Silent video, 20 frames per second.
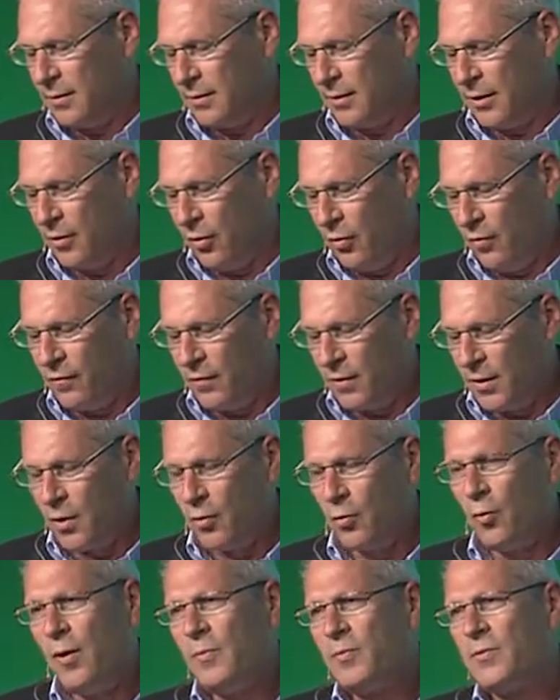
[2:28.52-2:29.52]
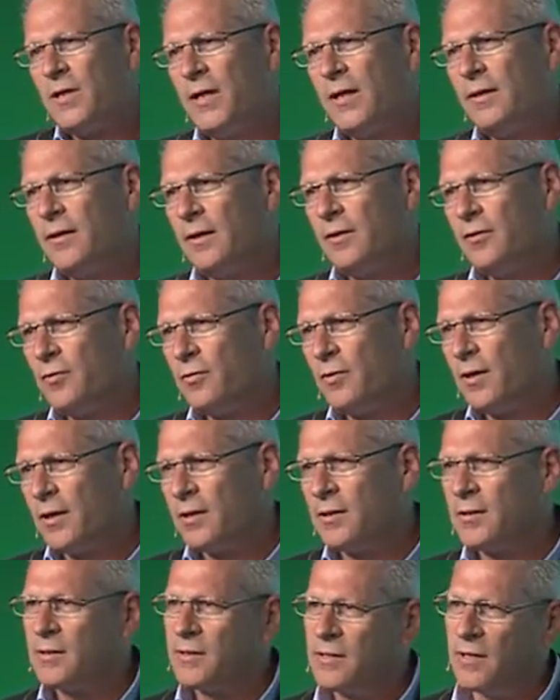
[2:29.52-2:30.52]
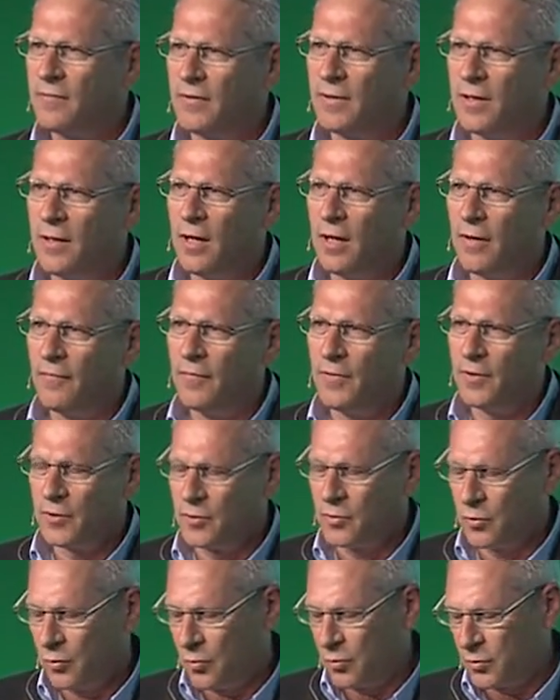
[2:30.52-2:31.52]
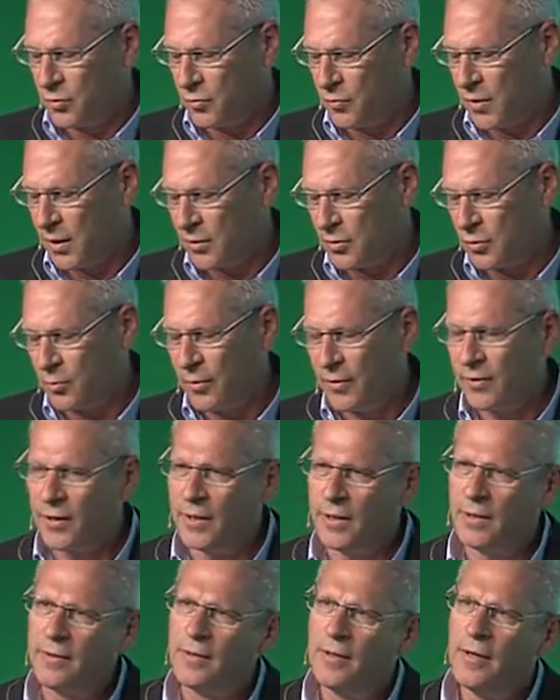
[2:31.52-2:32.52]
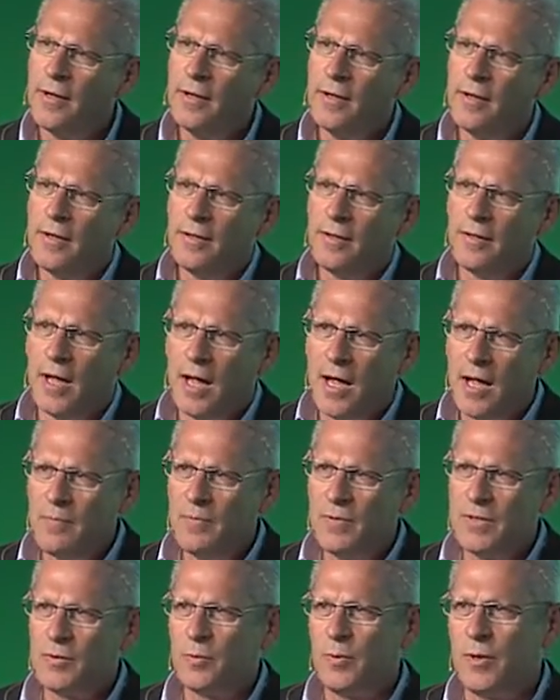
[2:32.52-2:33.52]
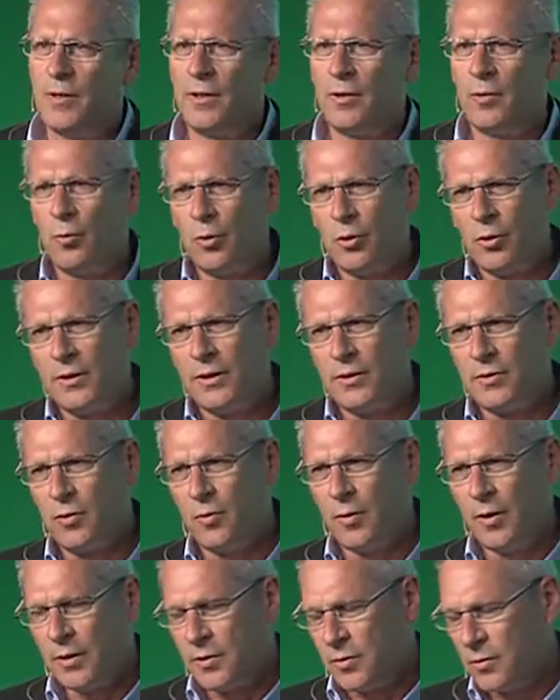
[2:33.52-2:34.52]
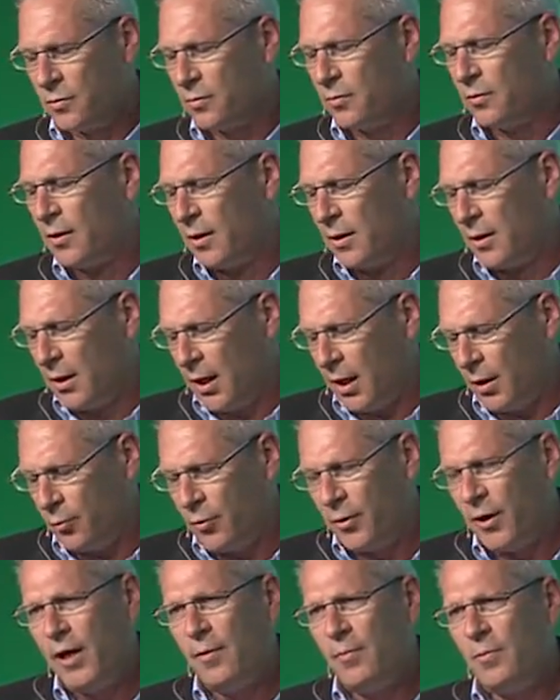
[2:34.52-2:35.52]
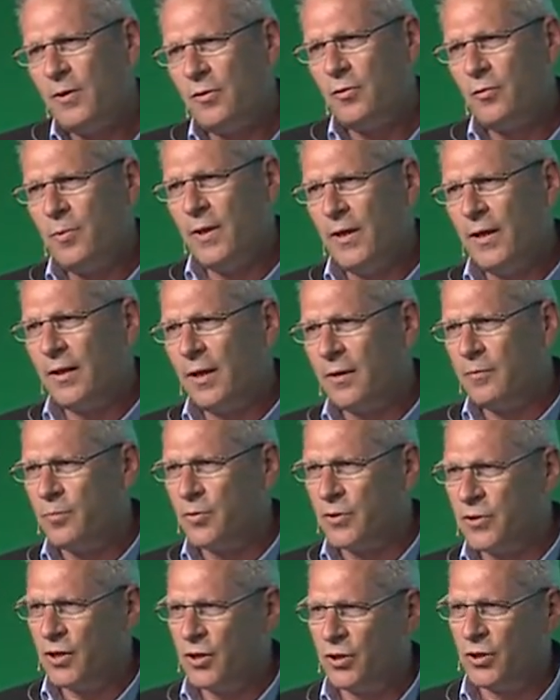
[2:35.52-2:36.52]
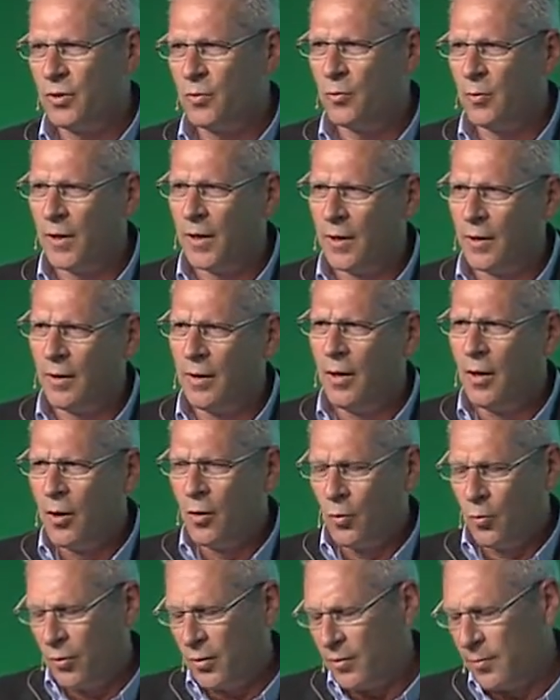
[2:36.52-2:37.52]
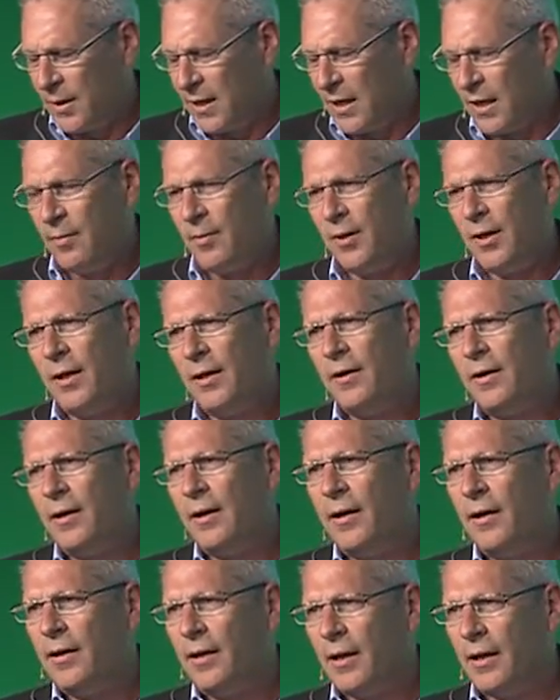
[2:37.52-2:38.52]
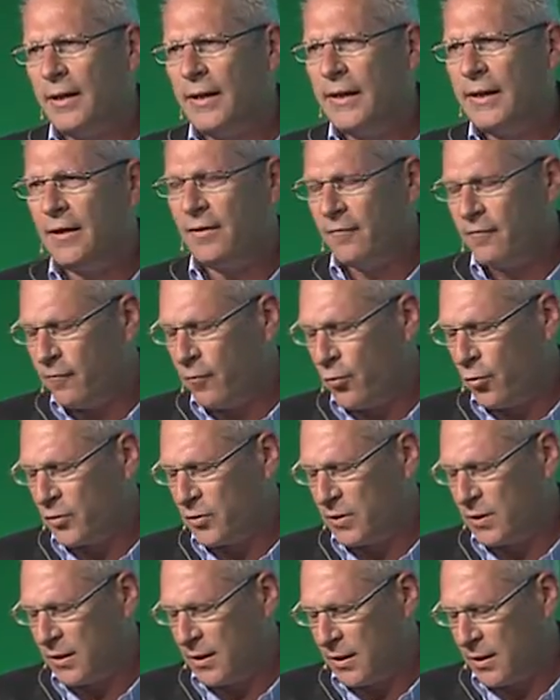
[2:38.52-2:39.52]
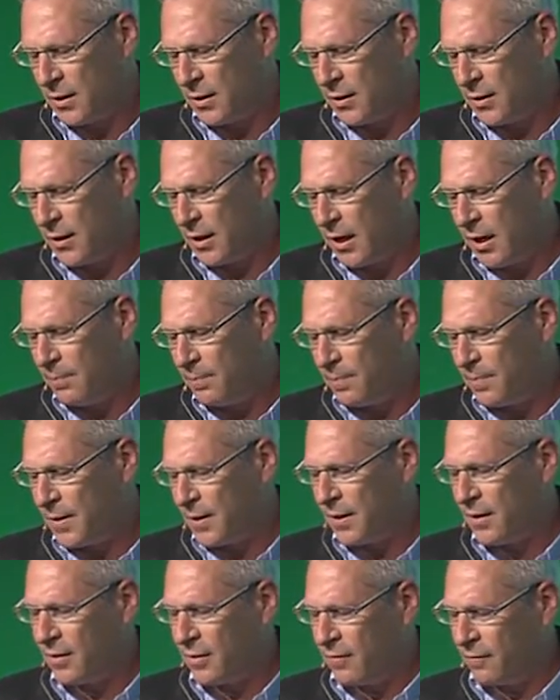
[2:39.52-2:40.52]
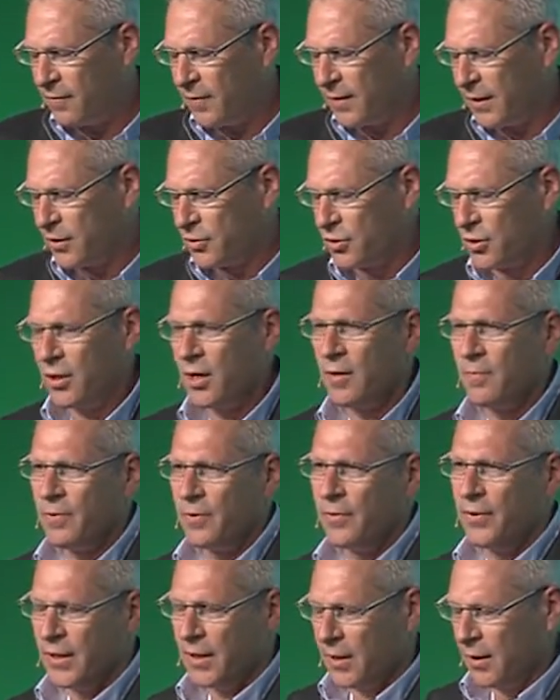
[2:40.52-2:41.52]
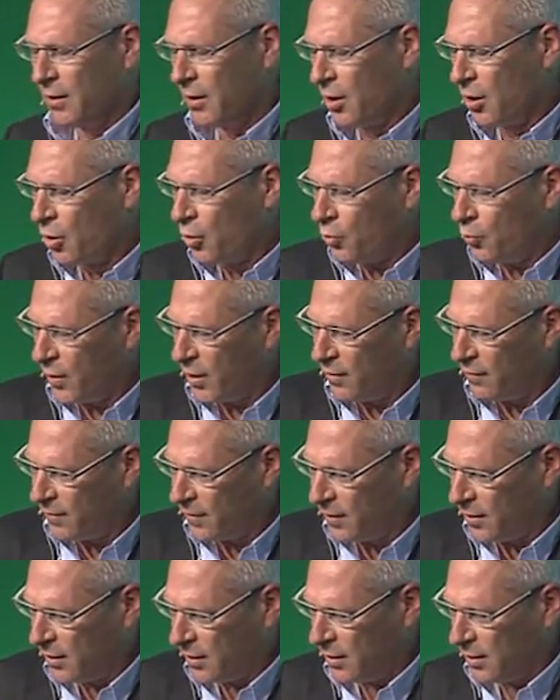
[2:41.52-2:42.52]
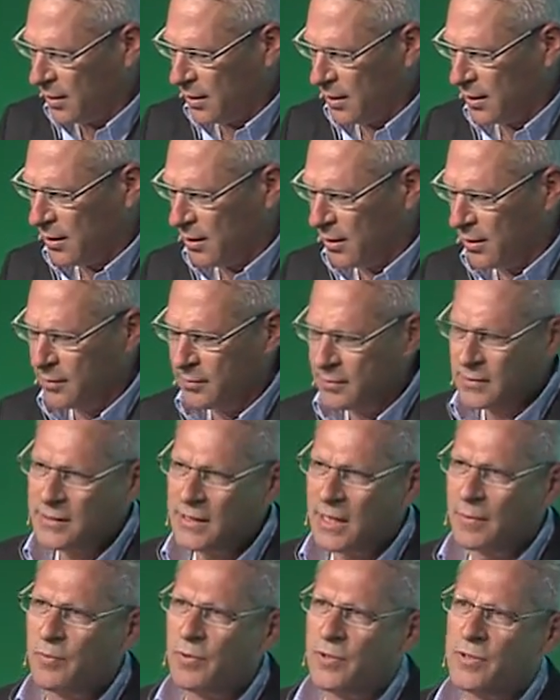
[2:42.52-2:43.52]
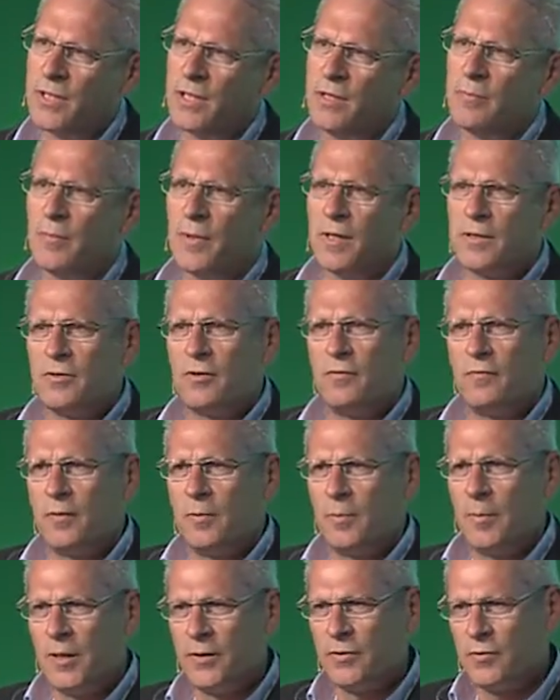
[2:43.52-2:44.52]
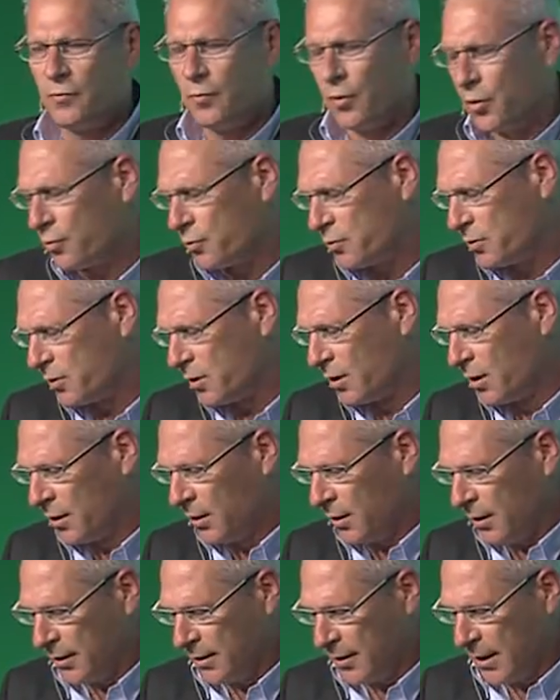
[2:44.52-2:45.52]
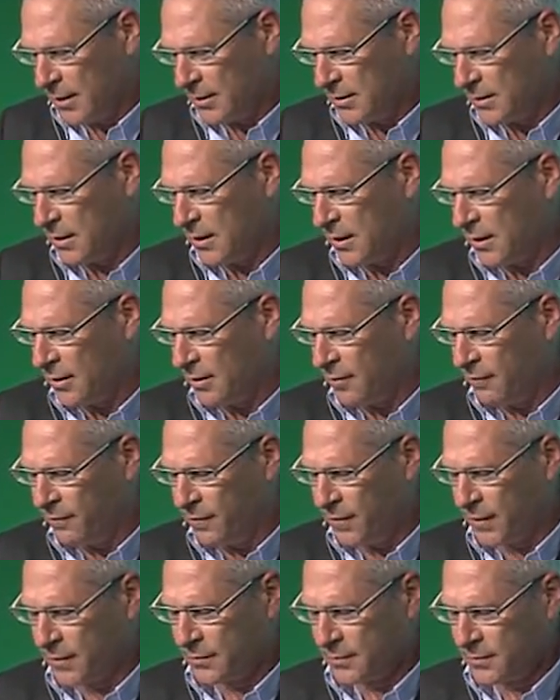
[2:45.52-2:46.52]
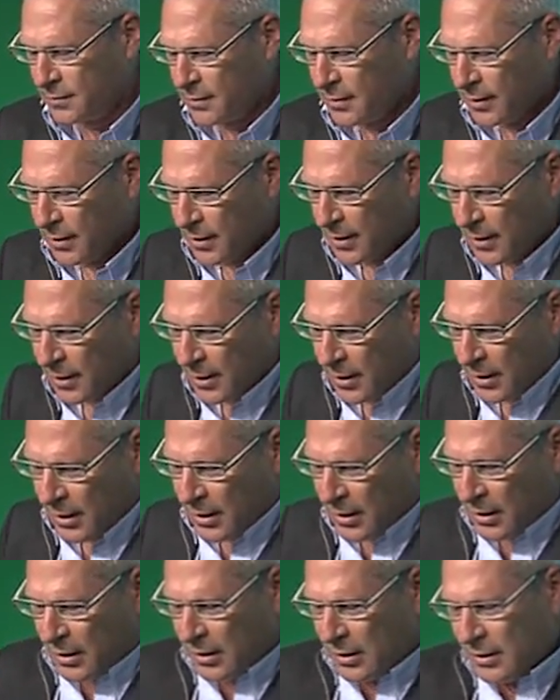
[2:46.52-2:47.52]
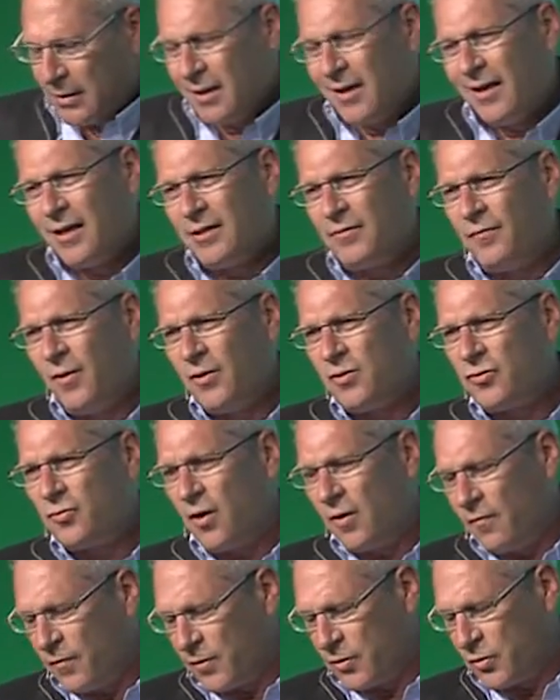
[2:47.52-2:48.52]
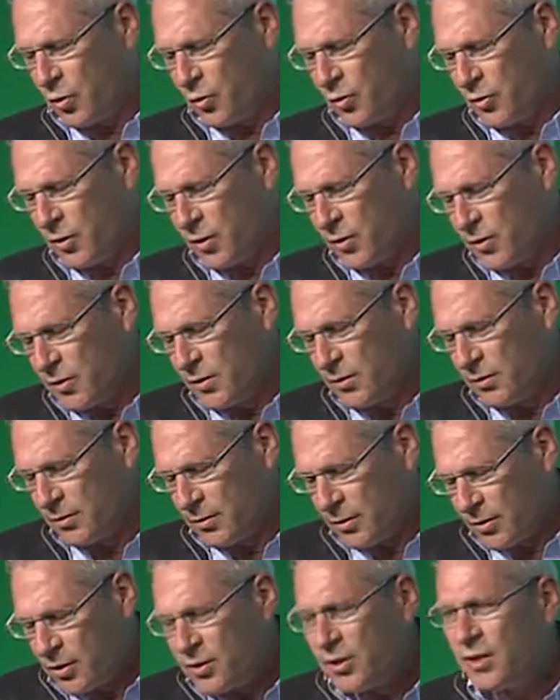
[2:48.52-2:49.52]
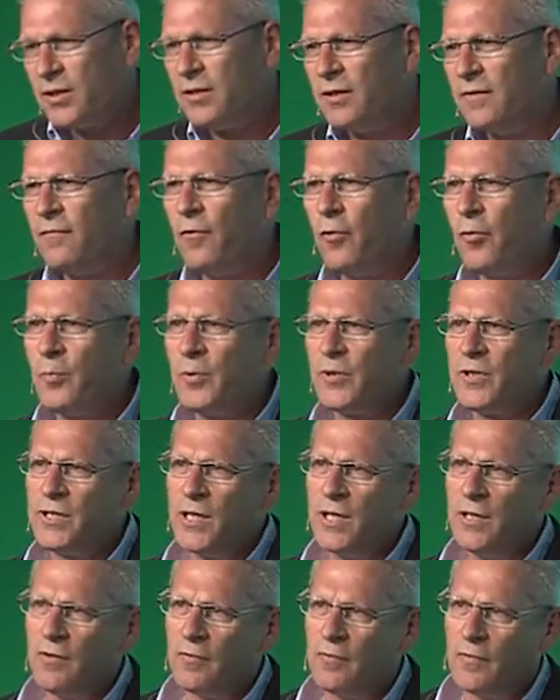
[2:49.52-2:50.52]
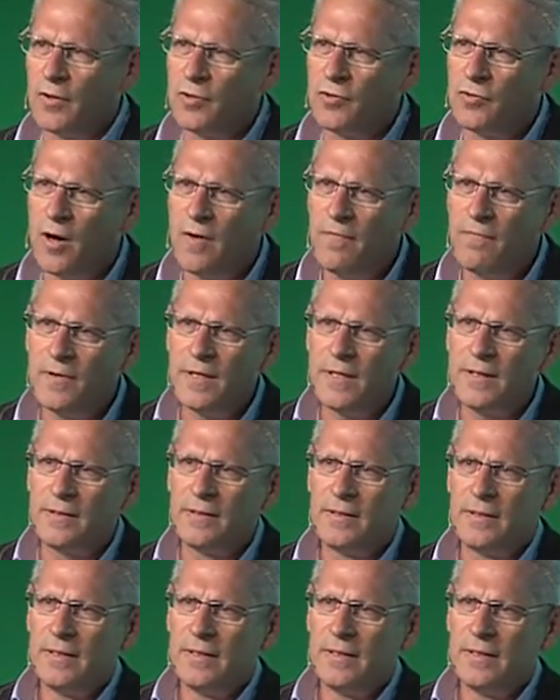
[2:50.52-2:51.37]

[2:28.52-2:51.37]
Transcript: than over our website that took us seven and a half years to construct. So we think the app is where the world is going to and we're happy to be in that position where we're becoming a, a leading force in the up, uh, financial up arena. We have a 10% month-over-month growth in that uh, field. As far as traffic sources, 64% of our traffic